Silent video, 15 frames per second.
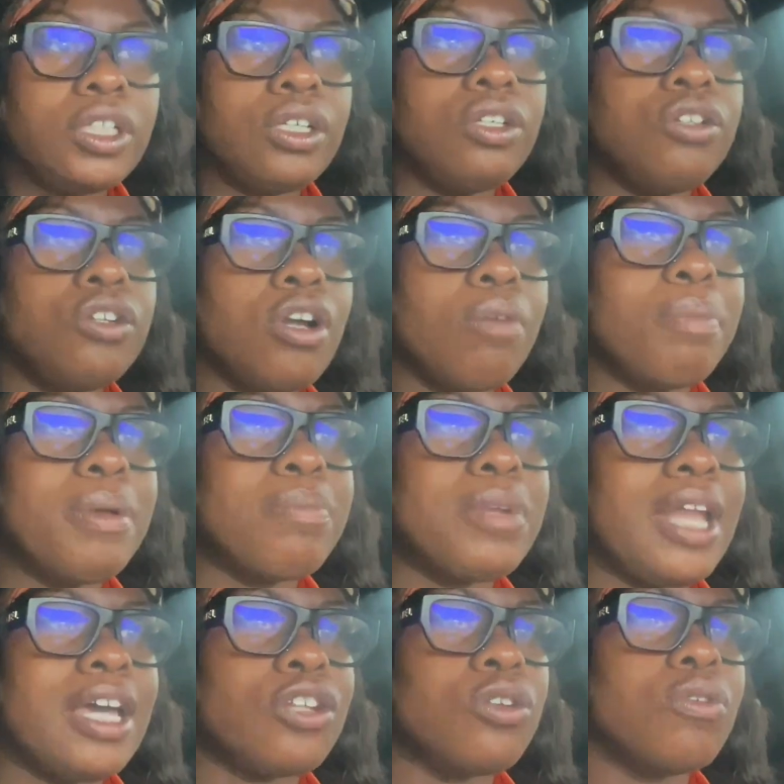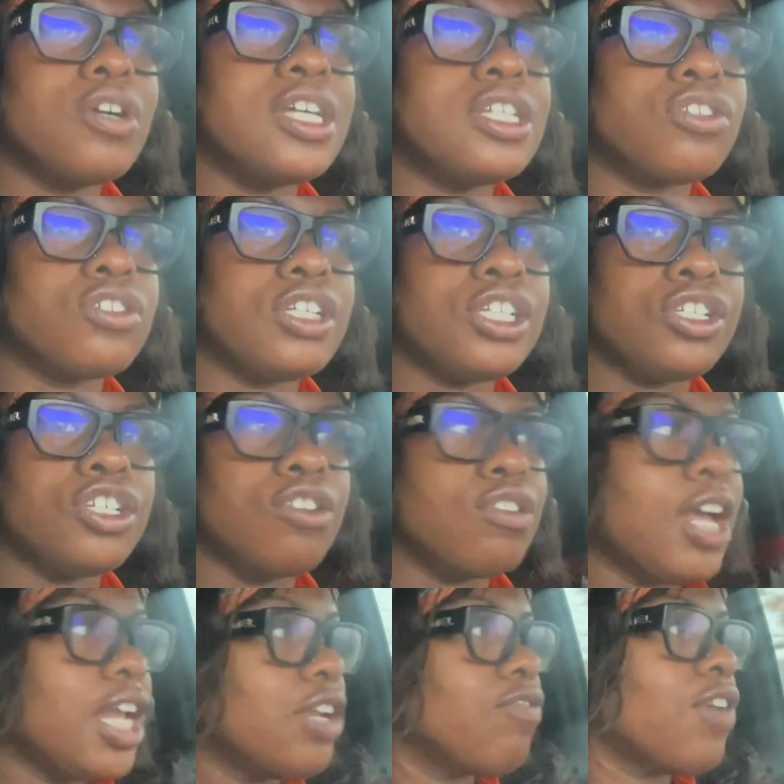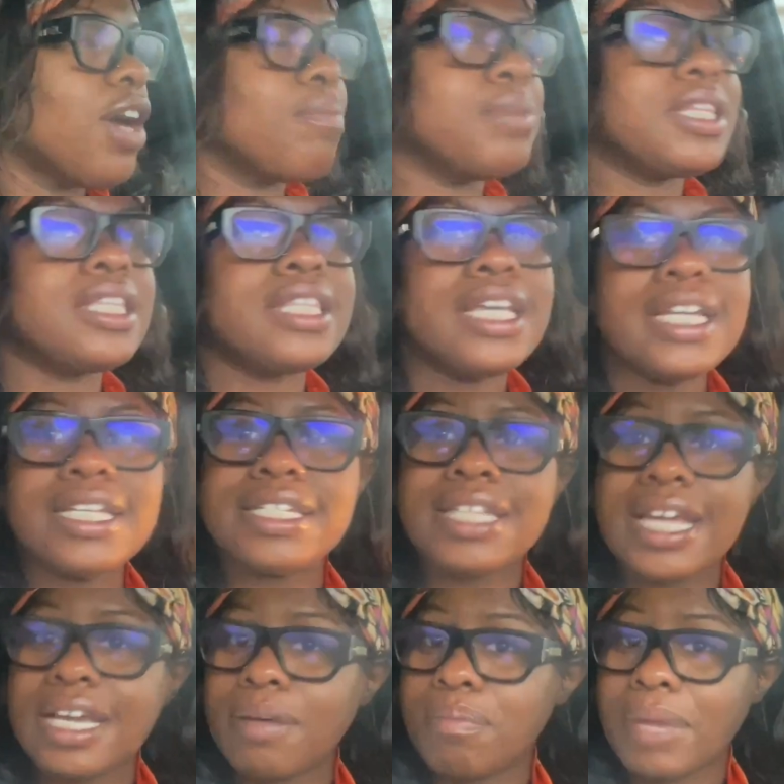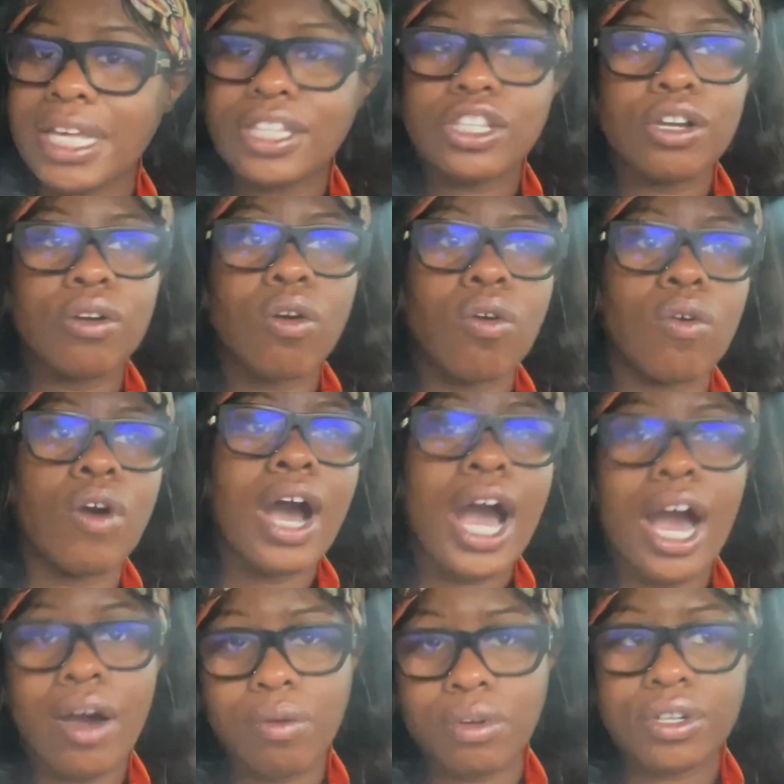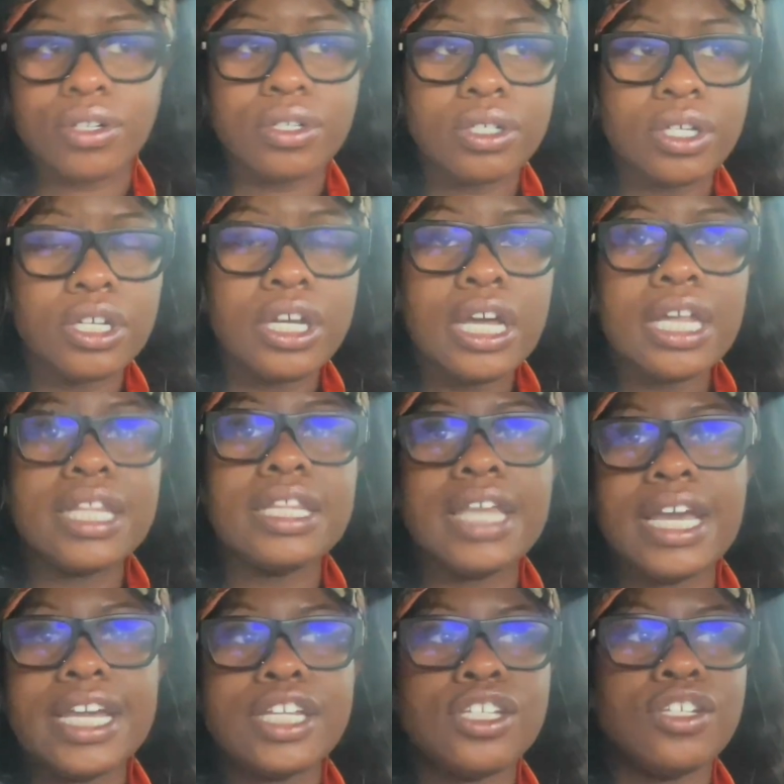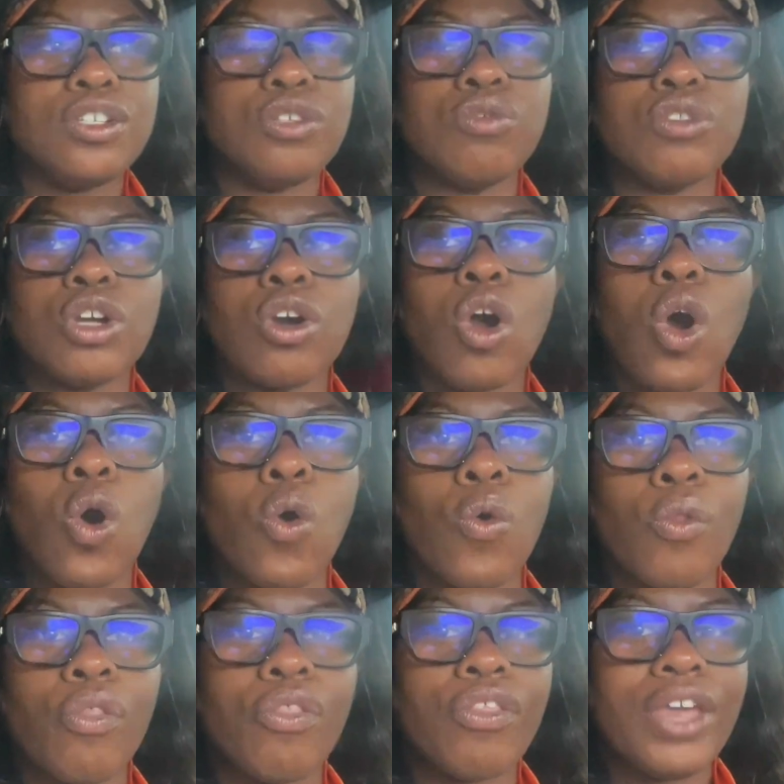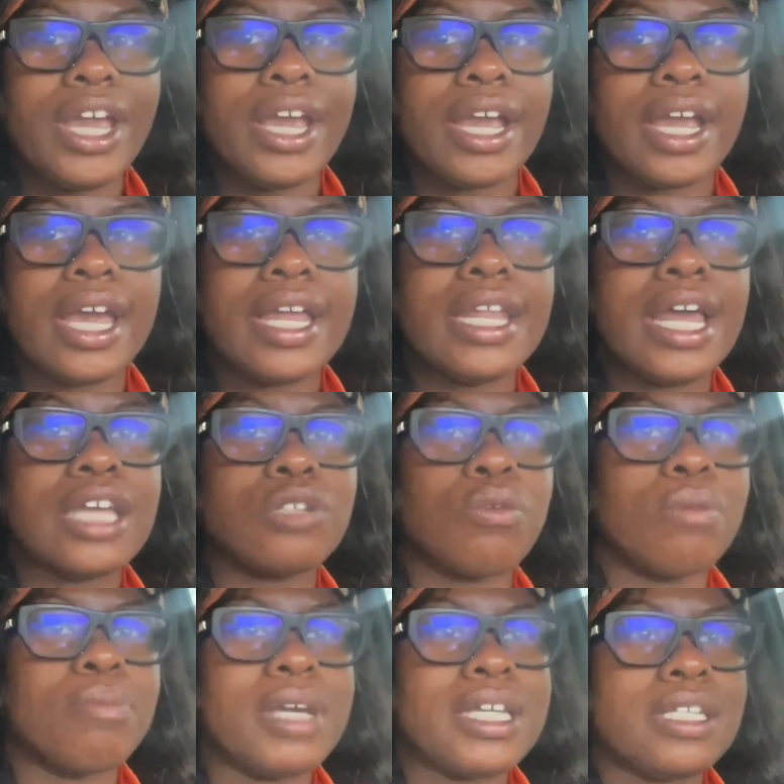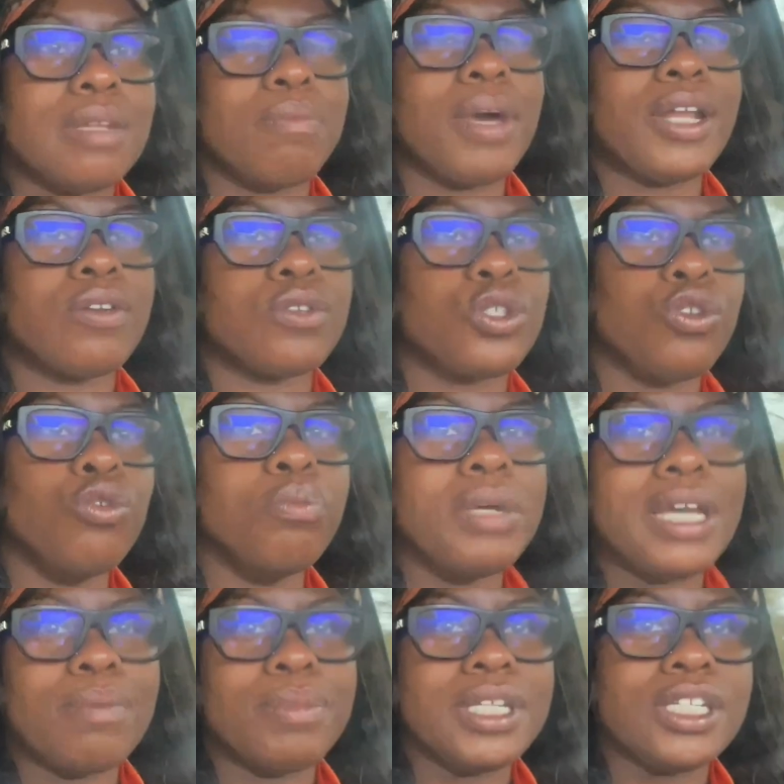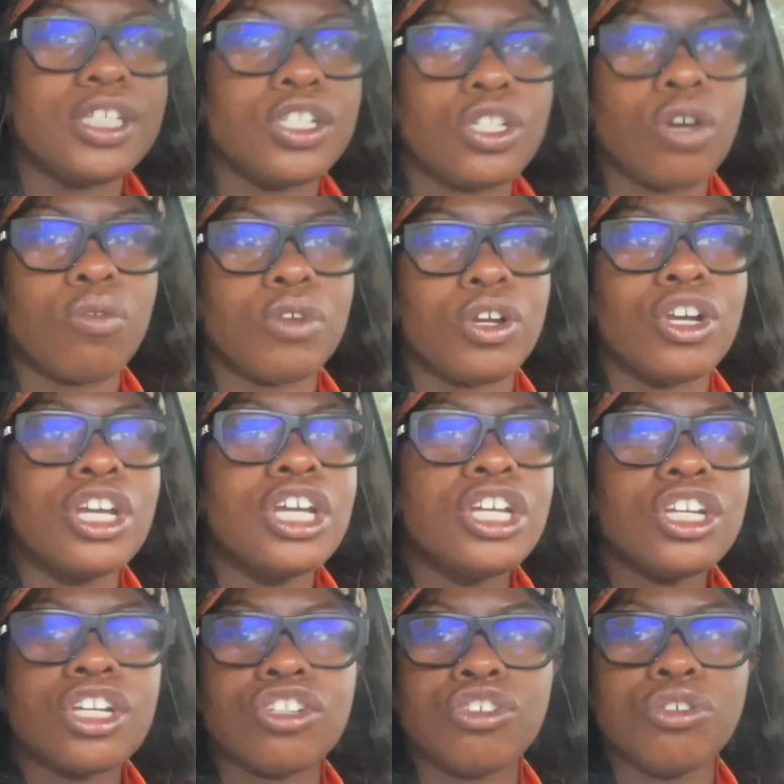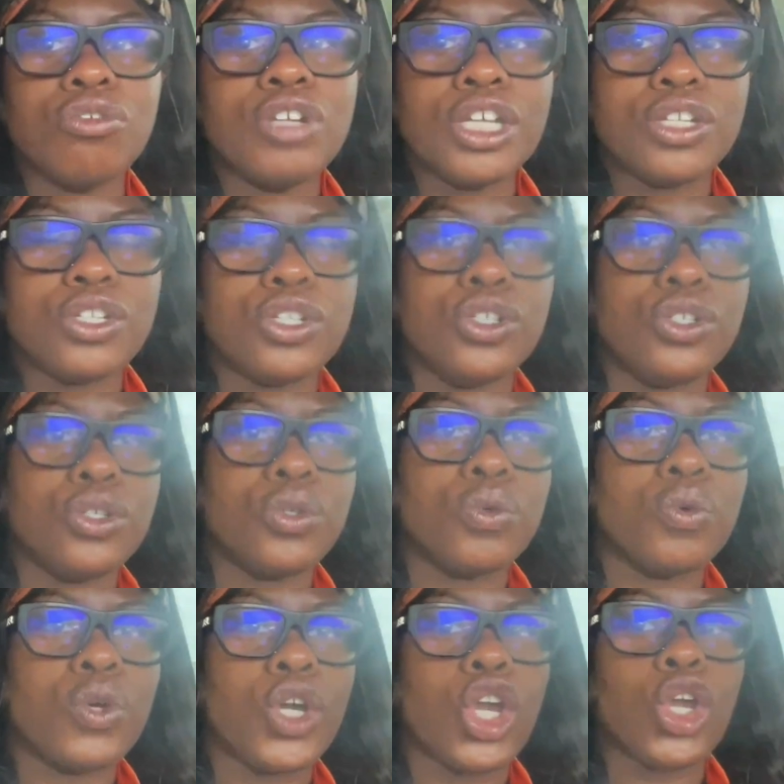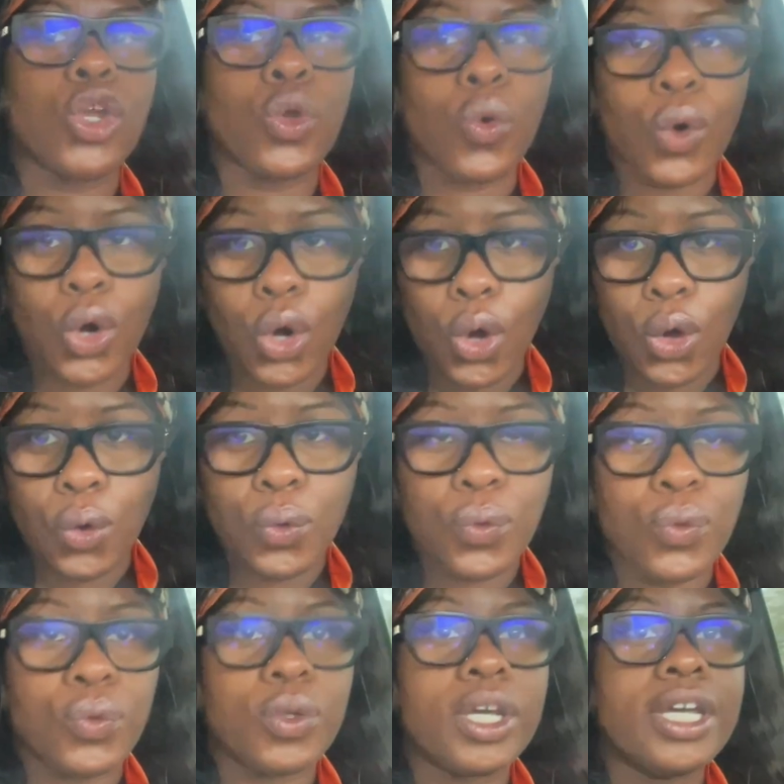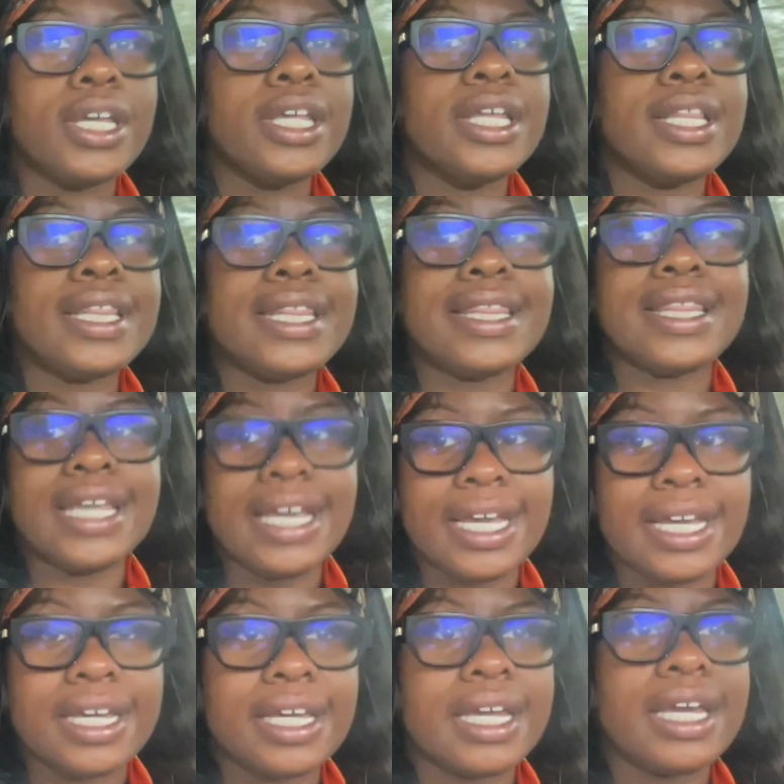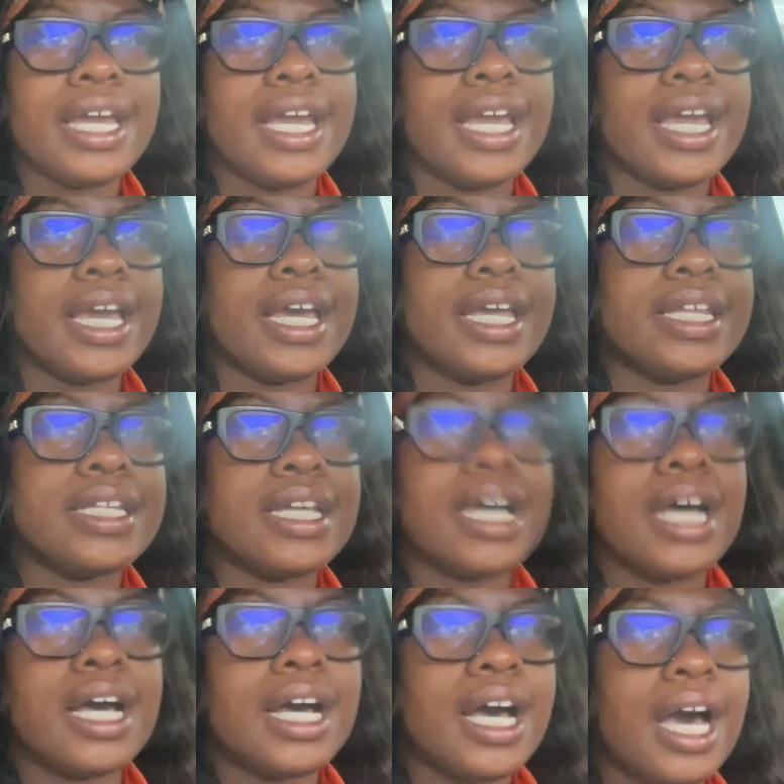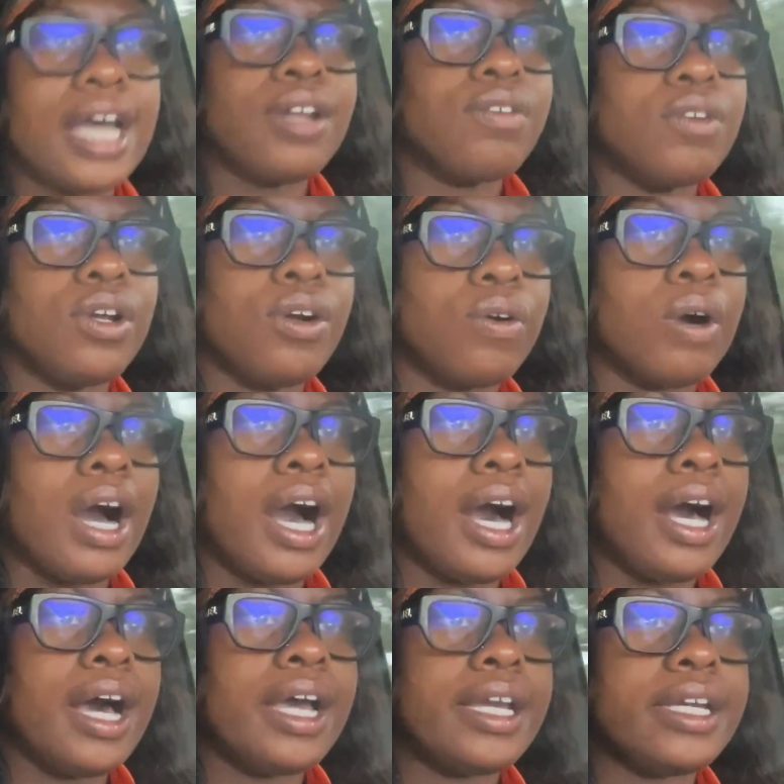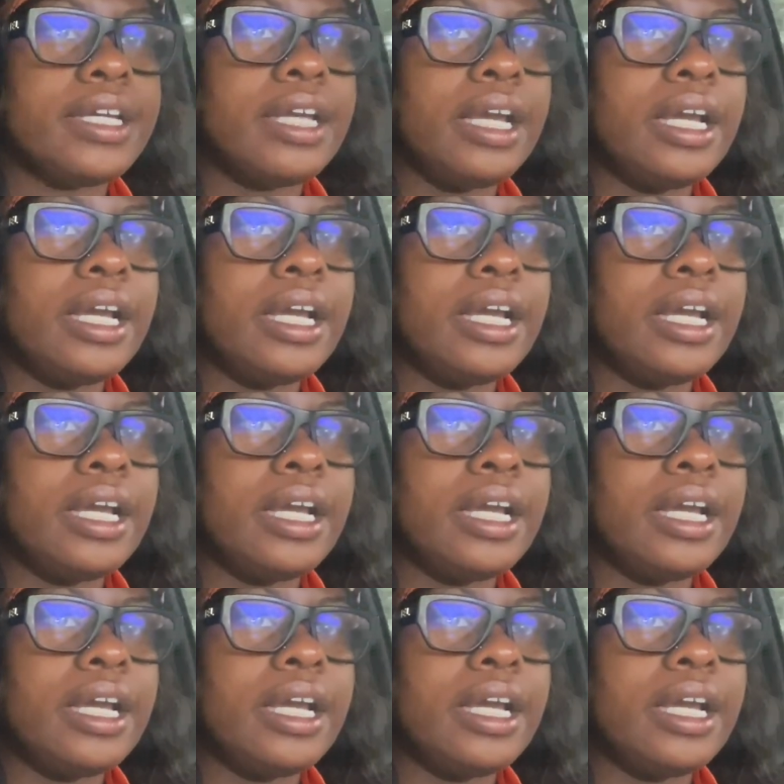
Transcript: you know, people that do a traditional nine to five, but the thing is they can make their own hours. They get to do their own thing. And that's what makes it better to be a business owner because you get to do your own thing. And I don't know, I,